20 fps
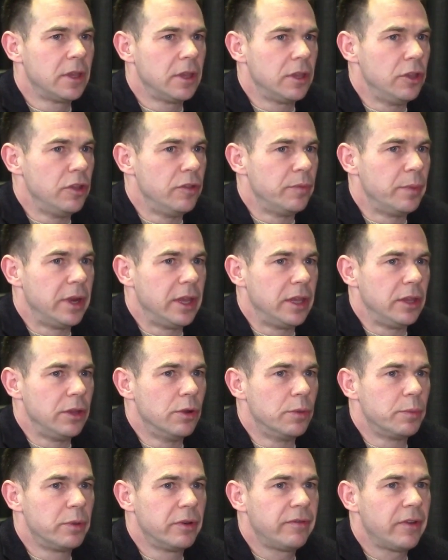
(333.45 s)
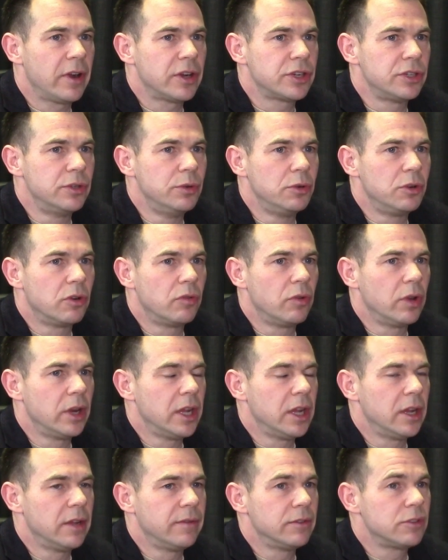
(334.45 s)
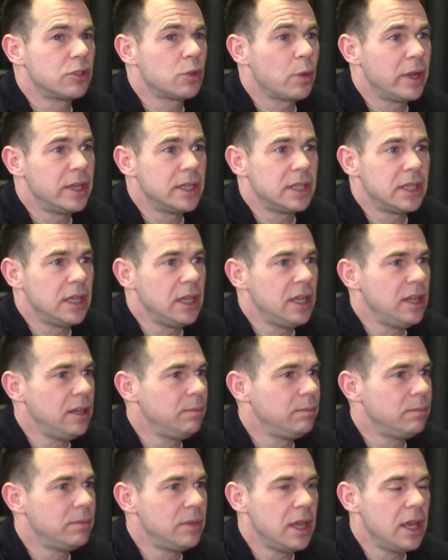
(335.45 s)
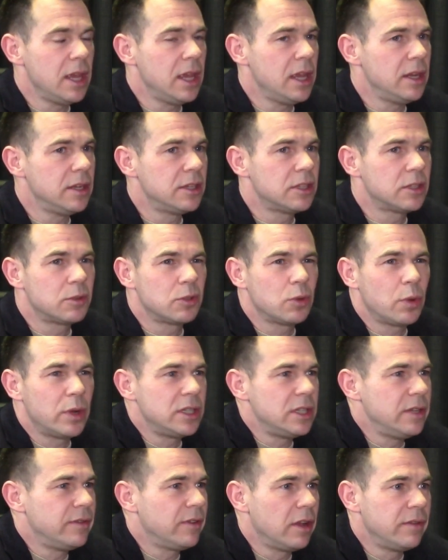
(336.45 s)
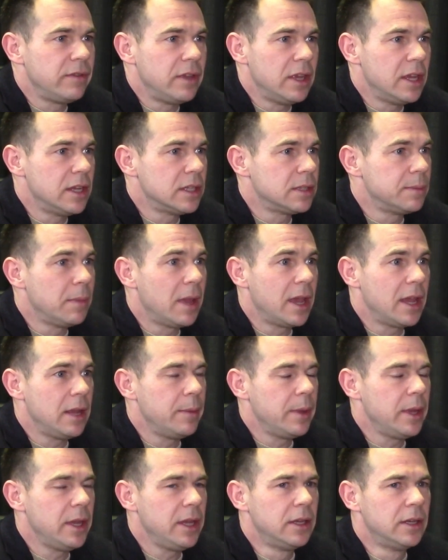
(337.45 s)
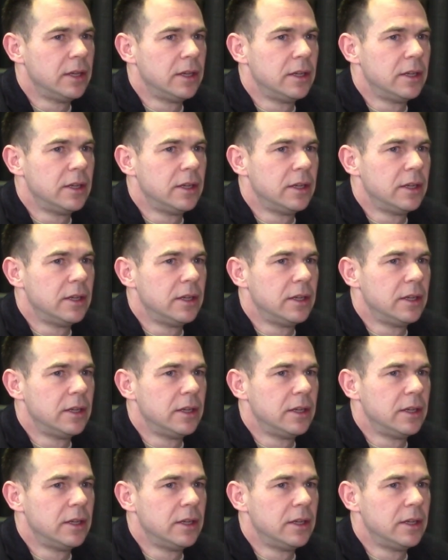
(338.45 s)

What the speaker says: you've been in your professional career for 20 years, 25 years maybe,